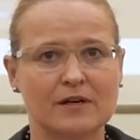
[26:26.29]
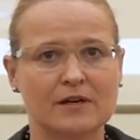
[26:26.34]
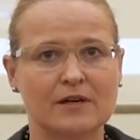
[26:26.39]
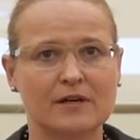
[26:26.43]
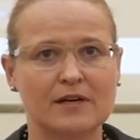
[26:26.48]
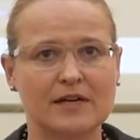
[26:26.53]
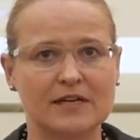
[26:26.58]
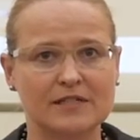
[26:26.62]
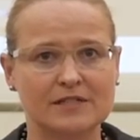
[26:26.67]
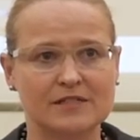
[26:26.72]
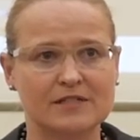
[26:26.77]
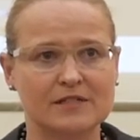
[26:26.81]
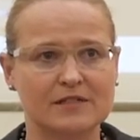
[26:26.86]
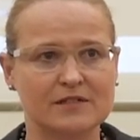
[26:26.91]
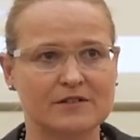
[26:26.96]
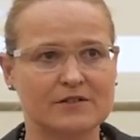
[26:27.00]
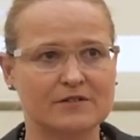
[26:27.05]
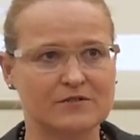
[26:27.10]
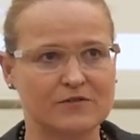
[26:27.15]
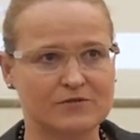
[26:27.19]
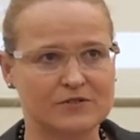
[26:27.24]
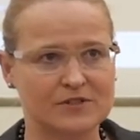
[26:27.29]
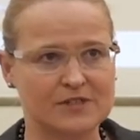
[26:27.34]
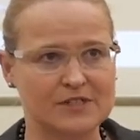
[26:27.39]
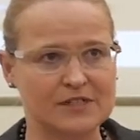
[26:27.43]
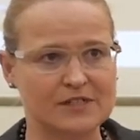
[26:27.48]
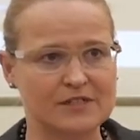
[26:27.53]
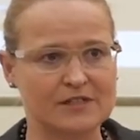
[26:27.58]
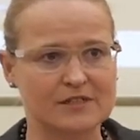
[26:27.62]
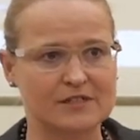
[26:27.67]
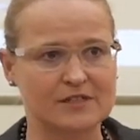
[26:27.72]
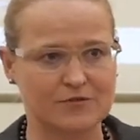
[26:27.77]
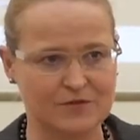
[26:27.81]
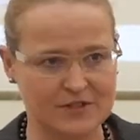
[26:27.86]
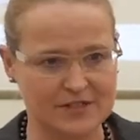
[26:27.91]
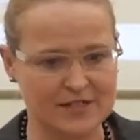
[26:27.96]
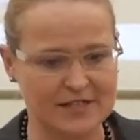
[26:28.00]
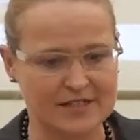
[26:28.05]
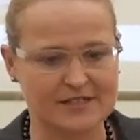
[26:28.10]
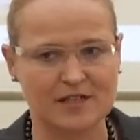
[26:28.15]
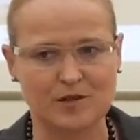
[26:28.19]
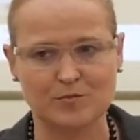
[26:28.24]
Let's see a different
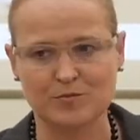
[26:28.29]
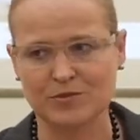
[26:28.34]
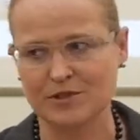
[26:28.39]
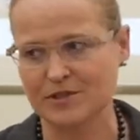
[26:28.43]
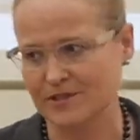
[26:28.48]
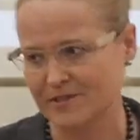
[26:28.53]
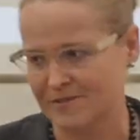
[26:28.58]
example.